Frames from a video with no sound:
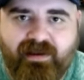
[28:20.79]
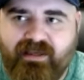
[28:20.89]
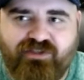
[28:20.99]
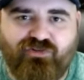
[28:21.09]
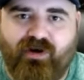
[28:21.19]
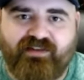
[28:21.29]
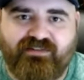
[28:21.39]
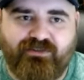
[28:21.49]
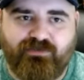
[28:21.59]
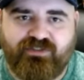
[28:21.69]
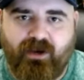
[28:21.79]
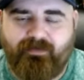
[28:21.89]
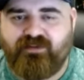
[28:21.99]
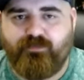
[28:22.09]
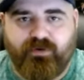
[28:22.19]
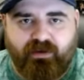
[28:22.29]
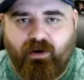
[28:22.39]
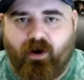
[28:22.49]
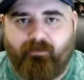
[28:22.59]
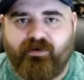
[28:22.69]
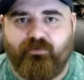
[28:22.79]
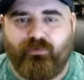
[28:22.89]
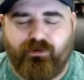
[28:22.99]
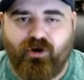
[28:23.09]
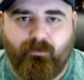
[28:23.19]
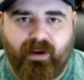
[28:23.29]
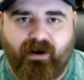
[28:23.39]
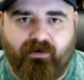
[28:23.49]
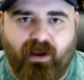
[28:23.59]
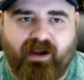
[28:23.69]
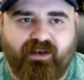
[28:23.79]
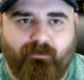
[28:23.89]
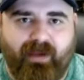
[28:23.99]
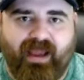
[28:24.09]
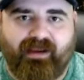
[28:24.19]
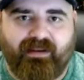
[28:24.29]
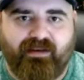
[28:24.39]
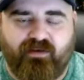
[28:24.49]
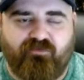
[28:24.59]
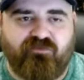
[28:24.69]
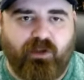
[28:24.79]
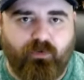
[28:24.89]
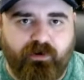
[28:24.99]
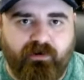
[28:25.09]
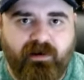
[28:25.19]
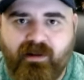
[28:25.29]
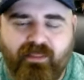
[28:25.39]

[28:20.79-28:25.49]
He's crossing dudes up. He's putting an arm into Rudy Gobert, knocking him back, and hitting a floater.